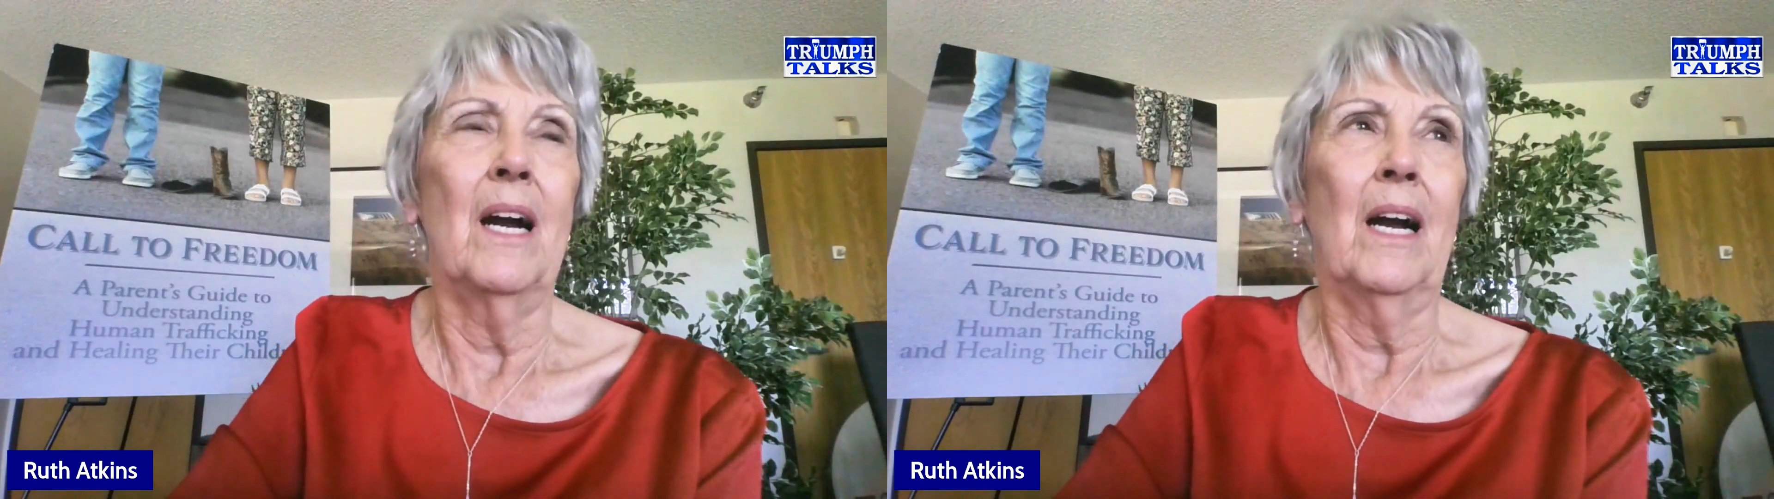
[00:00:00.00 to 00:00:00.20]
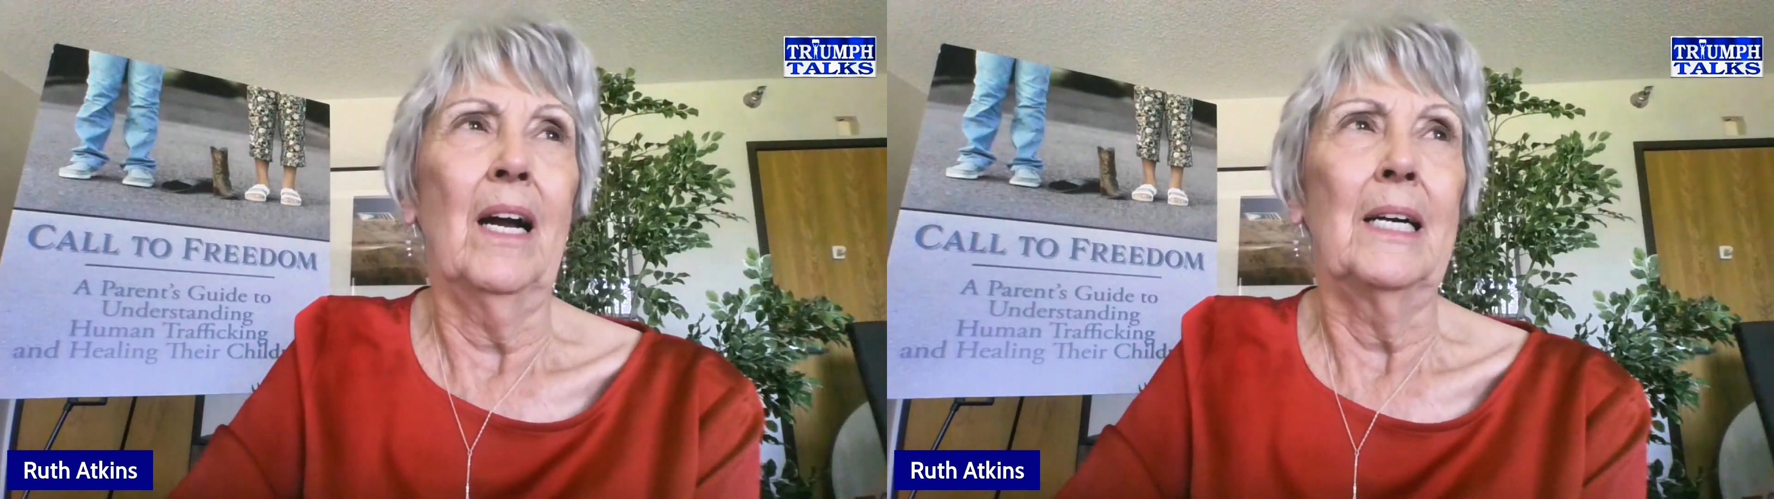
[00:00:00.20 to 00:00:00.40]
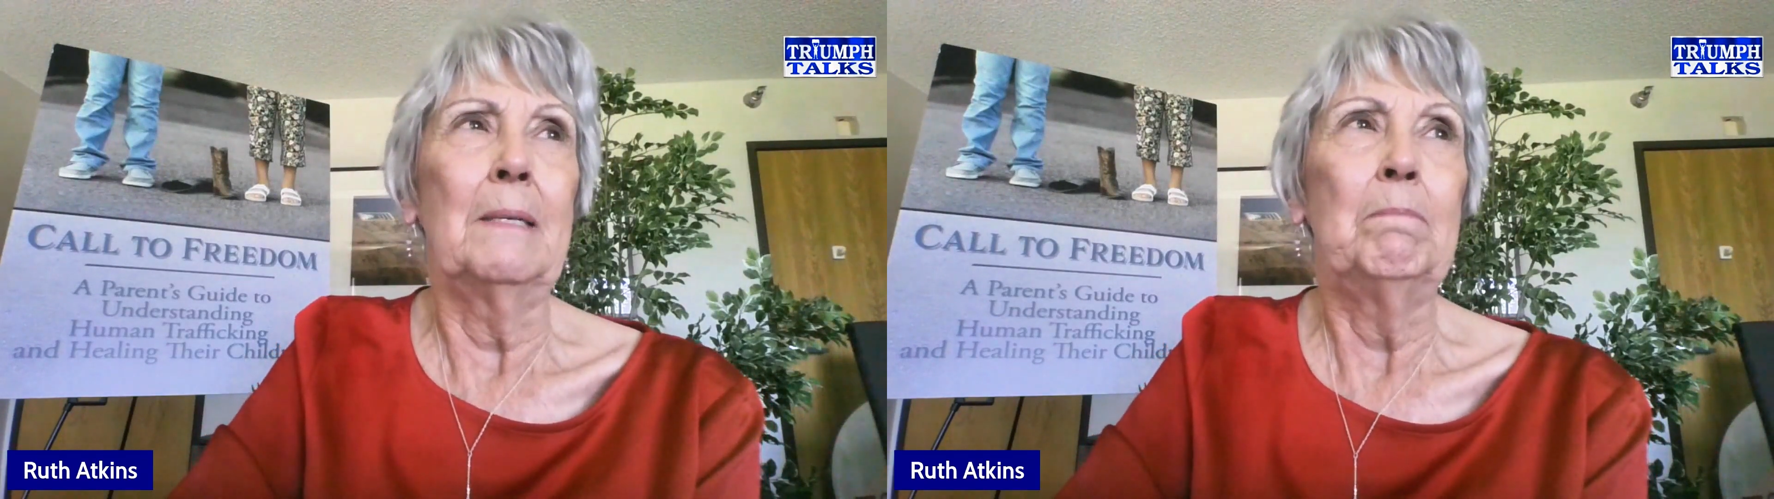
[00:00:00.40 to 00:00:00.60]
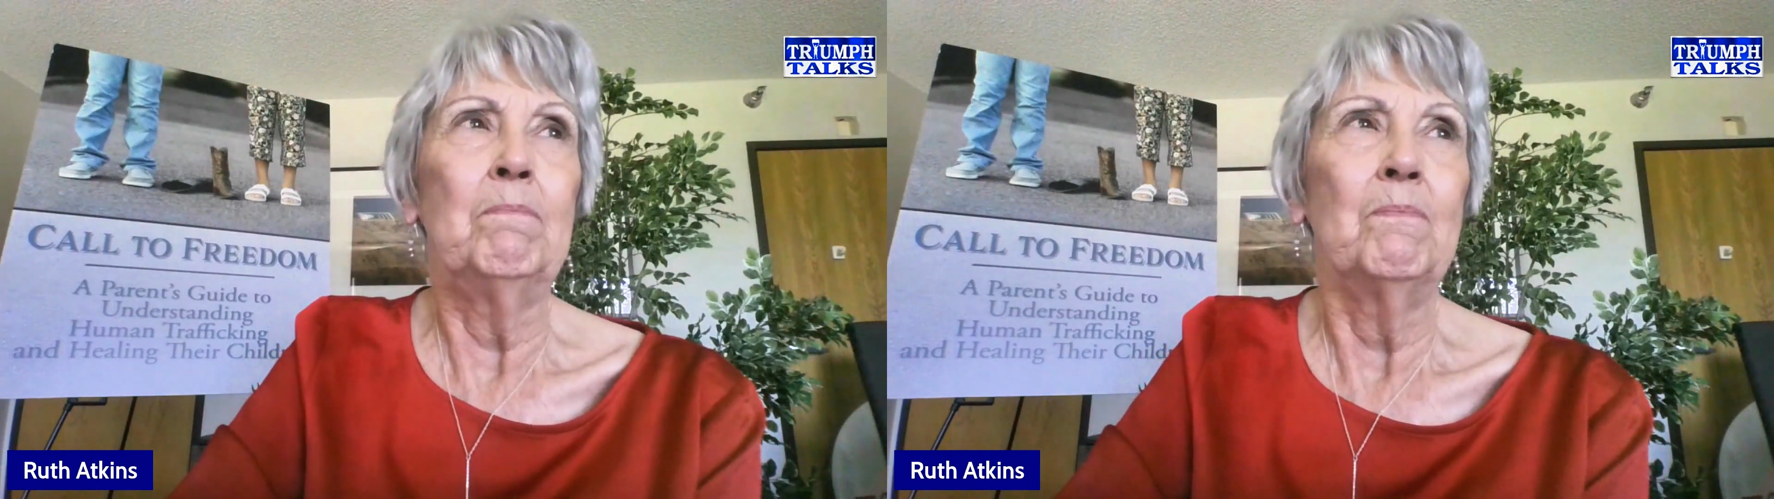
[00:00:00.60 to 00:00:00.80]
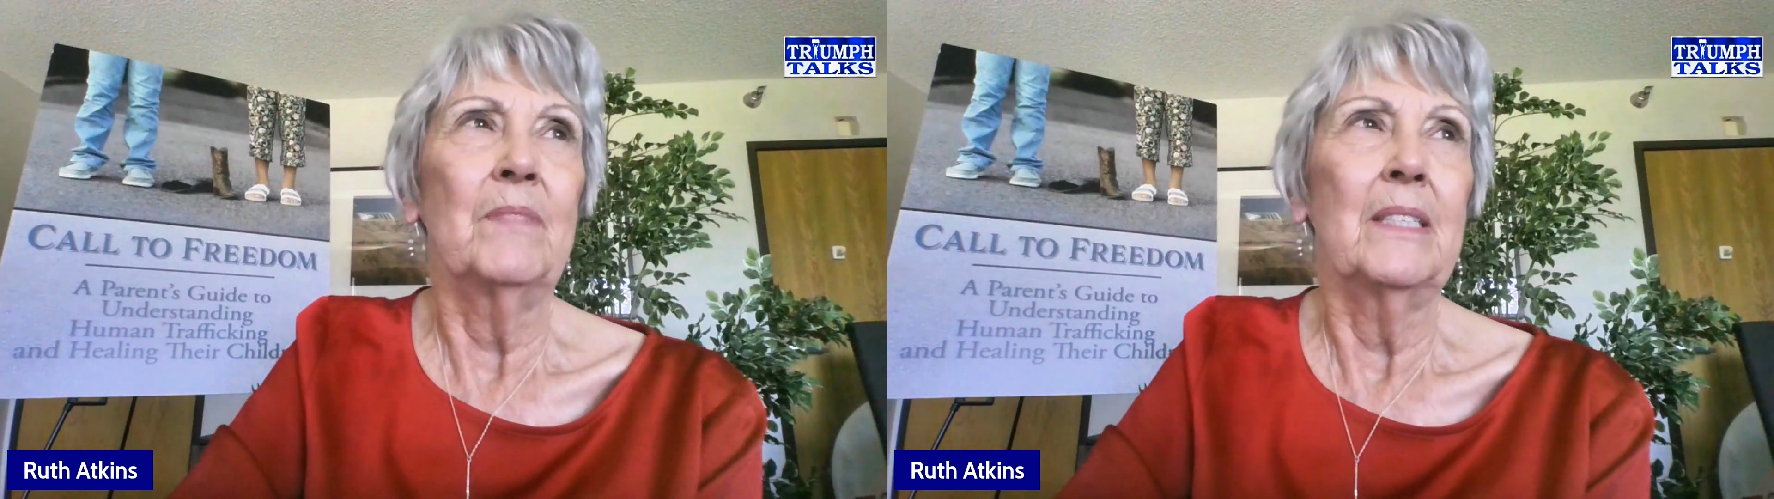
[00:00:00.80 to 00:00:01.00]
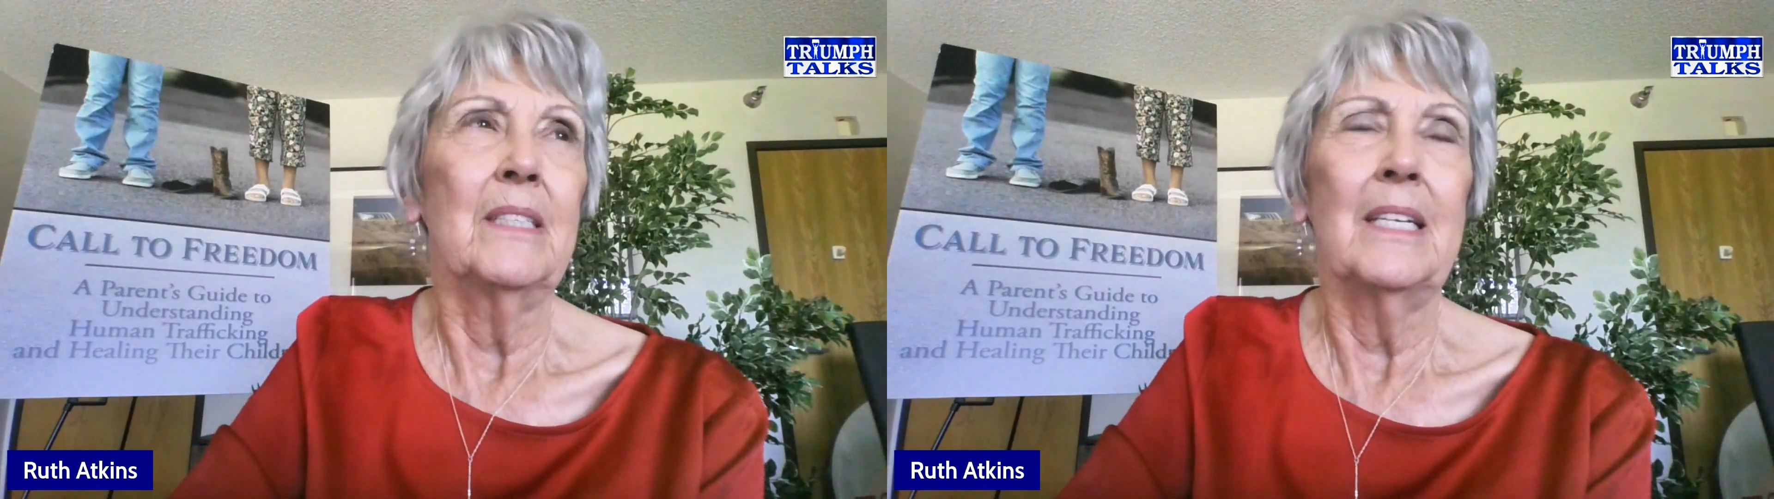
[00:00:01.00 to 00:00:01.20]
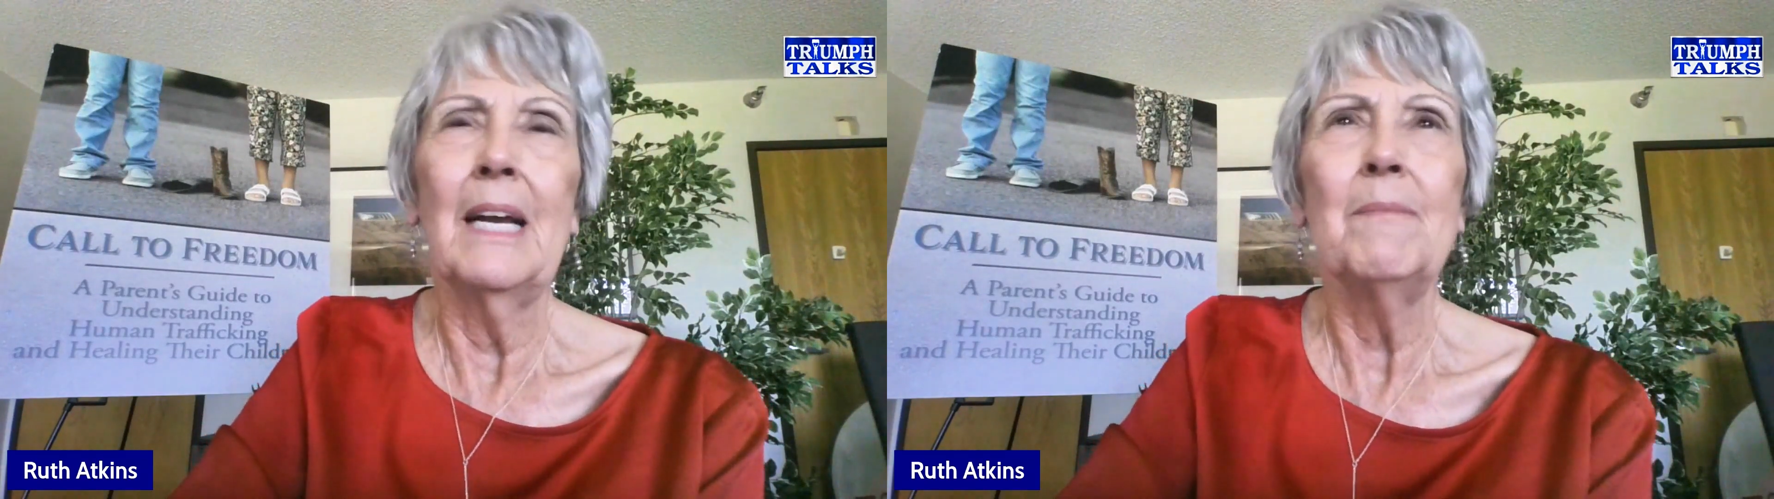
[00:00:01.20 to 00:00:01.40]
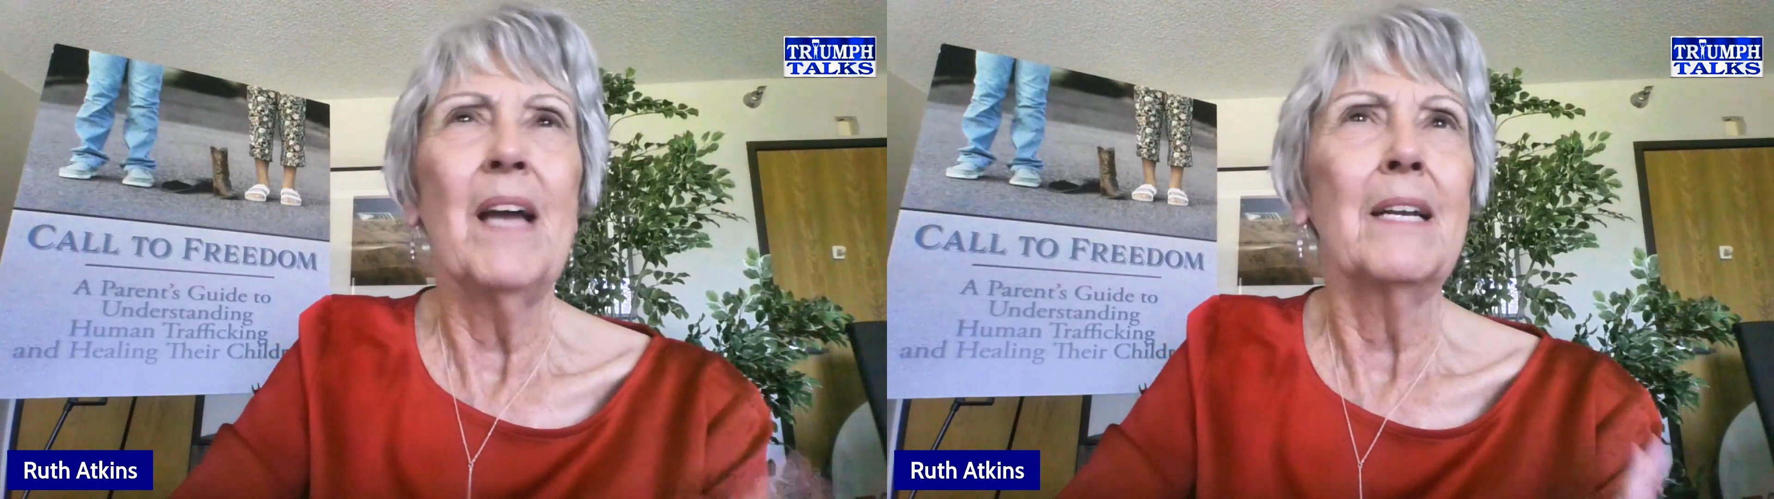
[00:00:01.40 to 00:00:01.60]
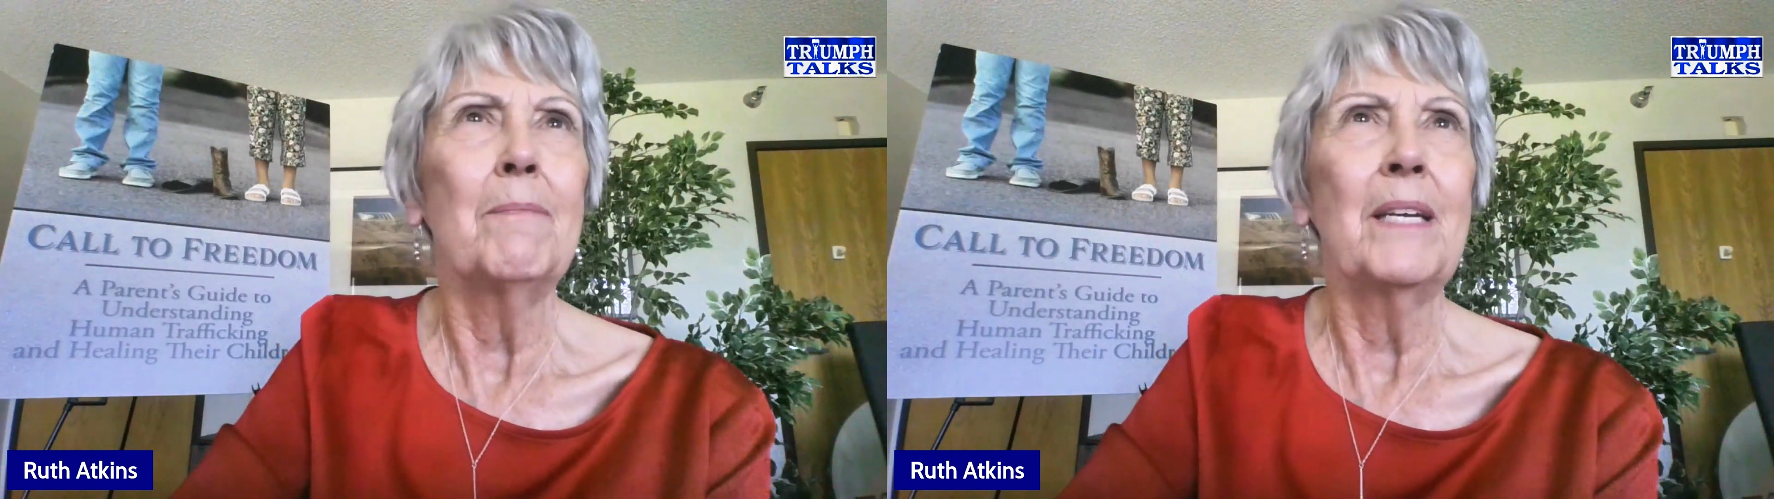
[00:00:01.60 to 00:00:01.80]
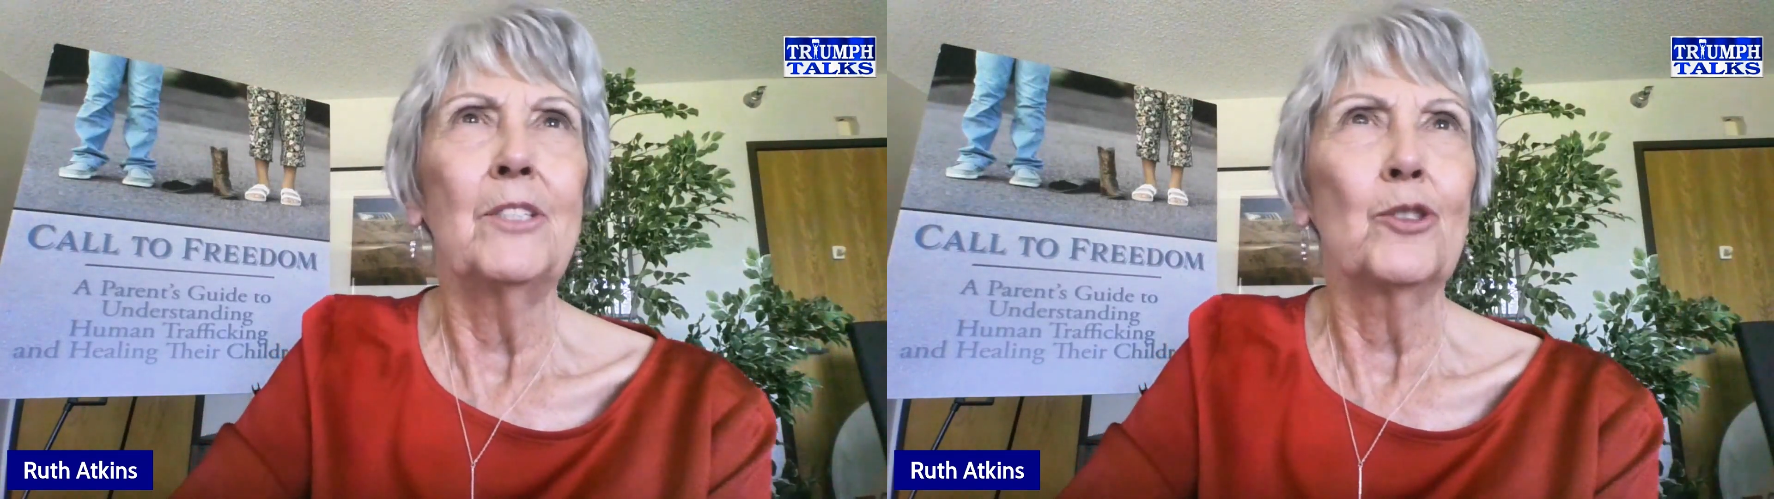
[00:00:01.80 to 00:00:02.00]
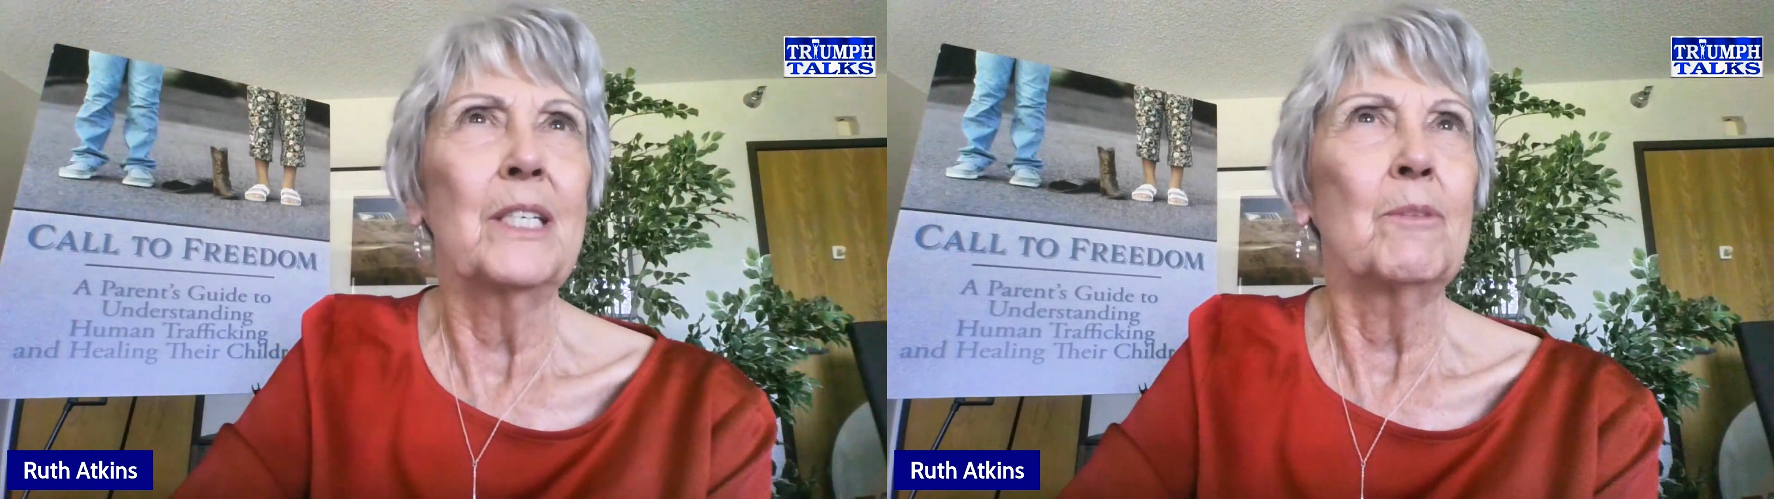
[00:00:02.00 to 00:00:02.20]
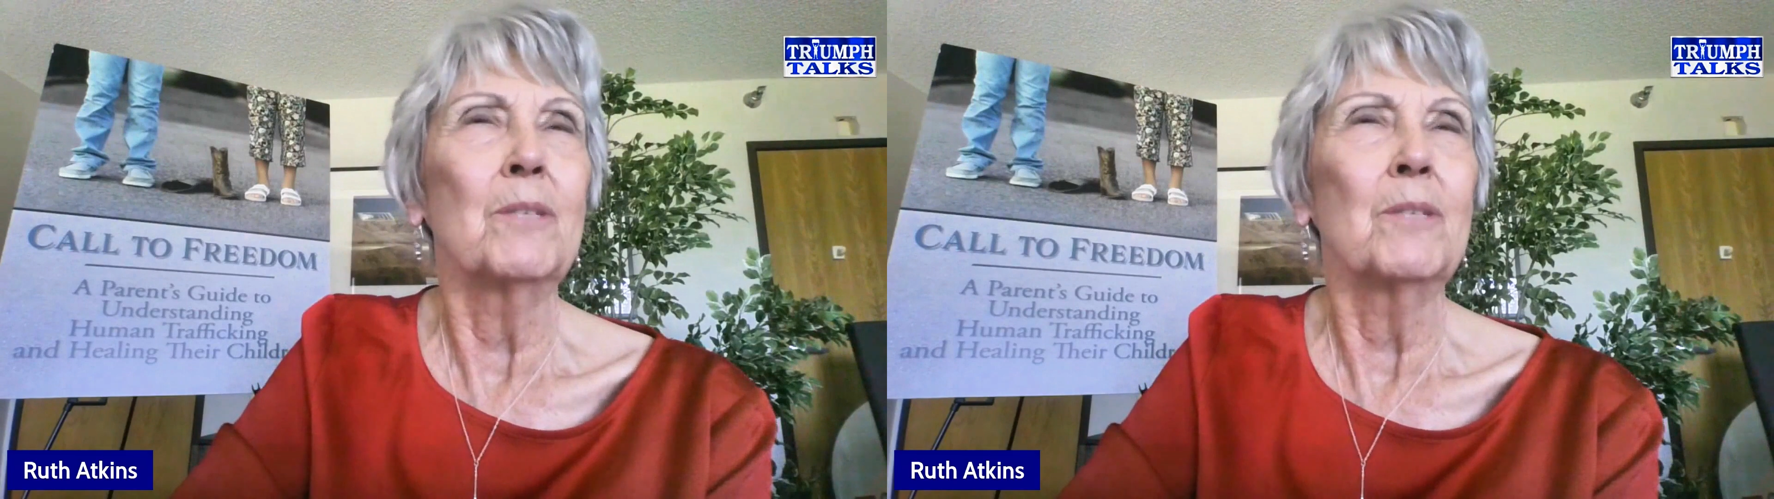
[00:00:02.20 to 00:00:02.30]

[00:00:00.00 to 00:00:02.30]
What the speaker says: and I'm not a big dreamer,